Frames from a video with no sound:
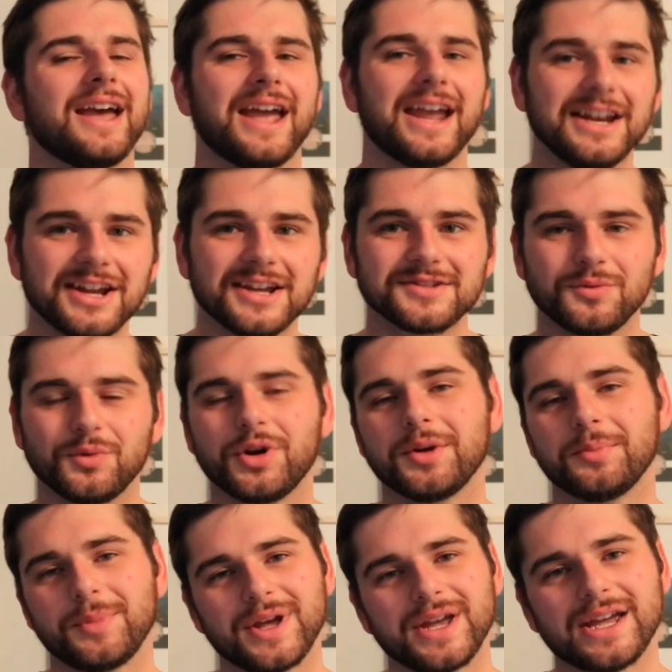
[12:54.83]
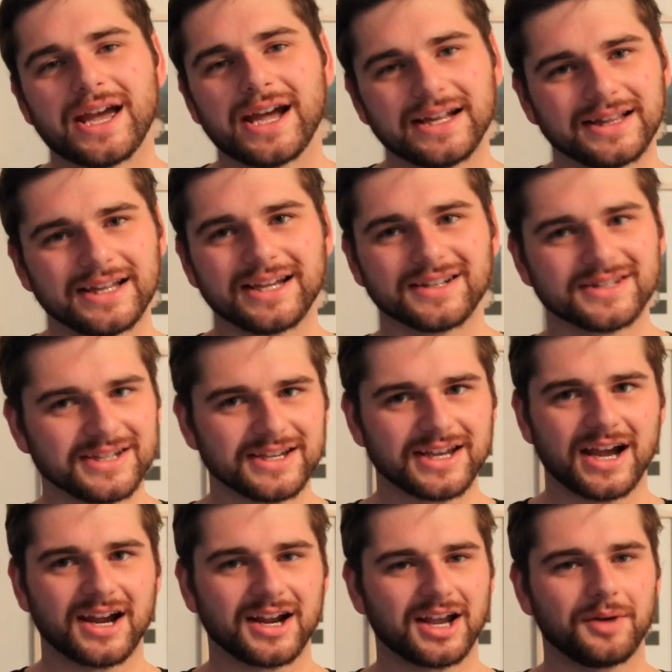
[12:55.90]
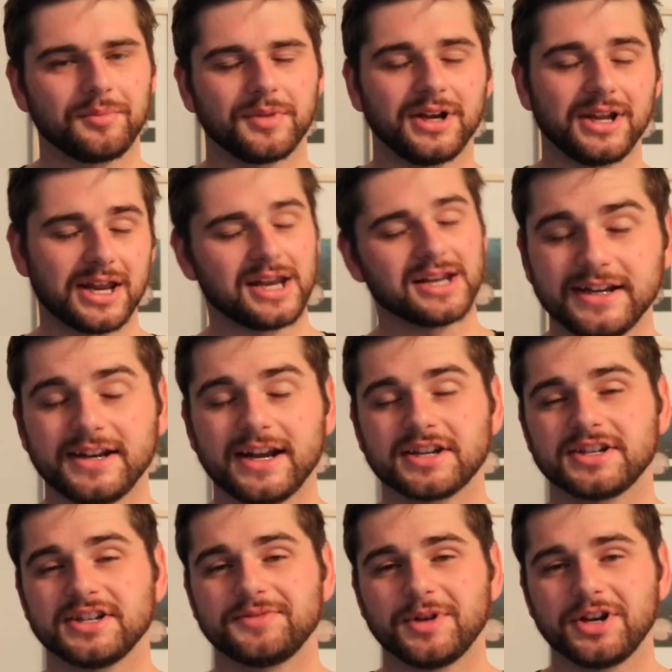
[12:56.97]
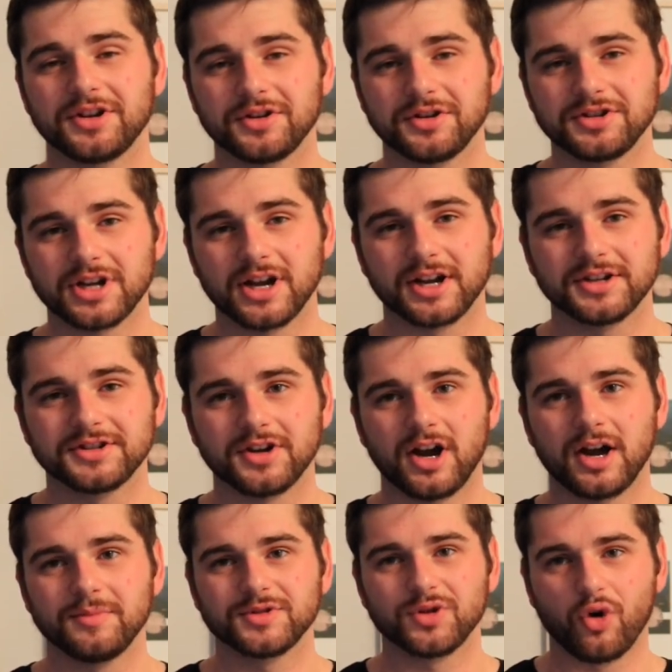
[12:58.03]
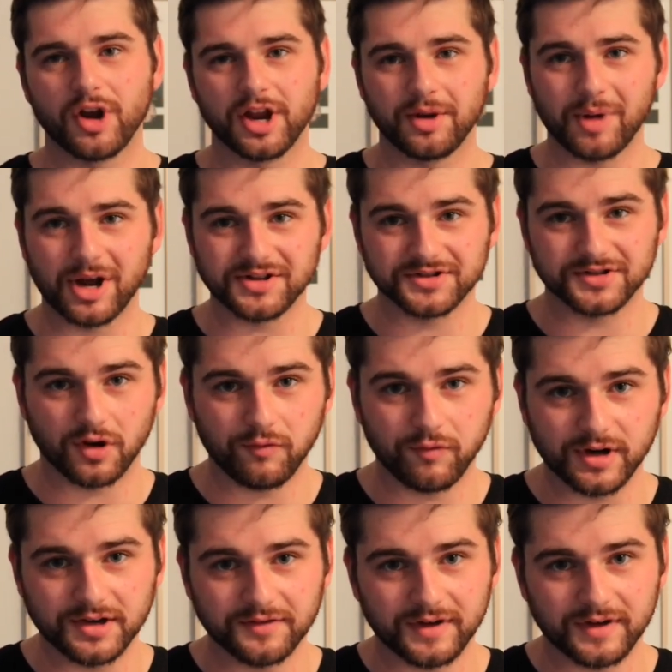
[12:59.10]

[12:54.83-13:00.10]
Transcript: He doesn't want to be a legacy car company. And he did actually spend a good chunk of time talking about software